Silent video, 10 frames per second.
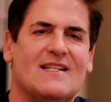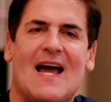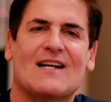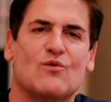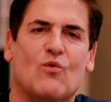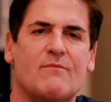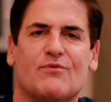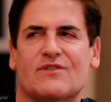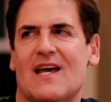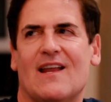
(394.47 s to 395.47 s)
tax to
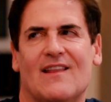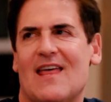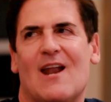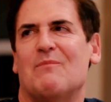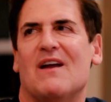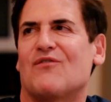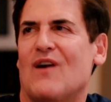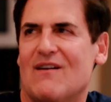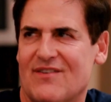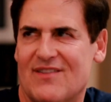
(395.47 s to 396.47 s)
1%, and that'll pay
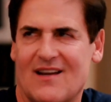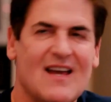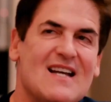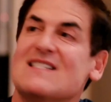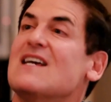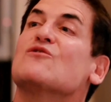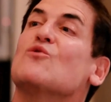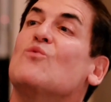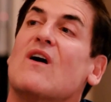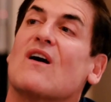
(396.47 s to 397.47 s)
for everything.
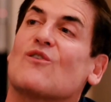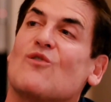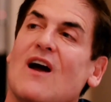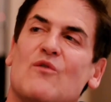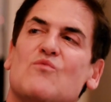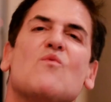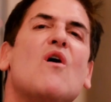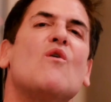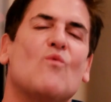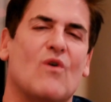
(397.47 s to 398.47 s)
Doesn't work, right?
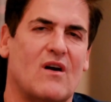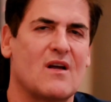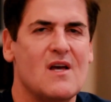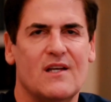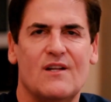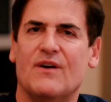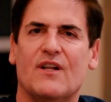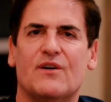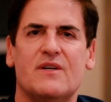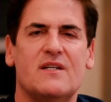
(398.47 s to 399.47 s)
Won't work.
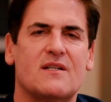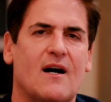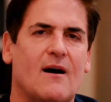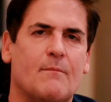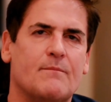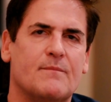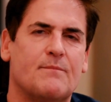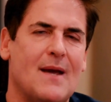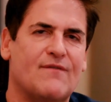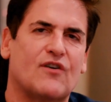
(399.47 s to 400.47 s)
Hillary's
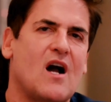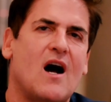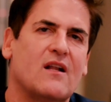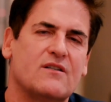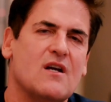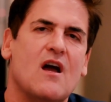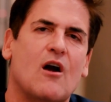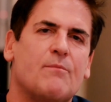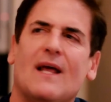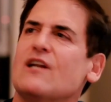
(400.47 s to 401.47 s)
pay for college.
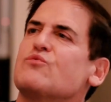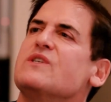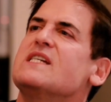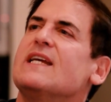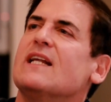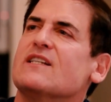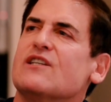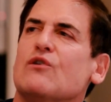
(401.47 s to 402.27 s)
Her plan is ridiculous.